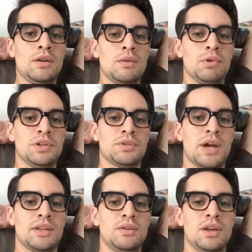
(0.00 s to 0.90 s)
How did the bullies
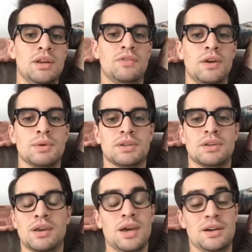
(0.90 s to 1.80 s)
react to you getting
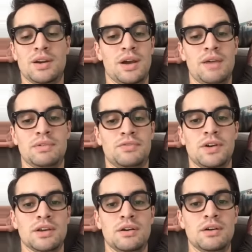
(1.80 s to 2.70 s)
famous? I don't know. I haven't
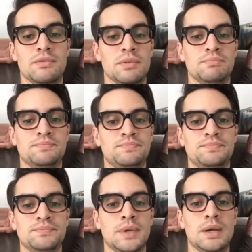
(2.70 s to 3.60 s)
fucking heard of them
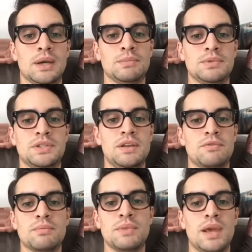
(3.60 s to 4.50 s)

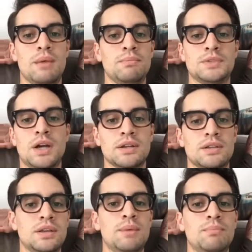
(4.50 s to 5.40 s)
seen from them,
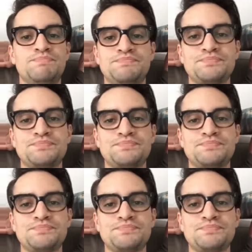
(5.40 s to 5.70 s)
talked to them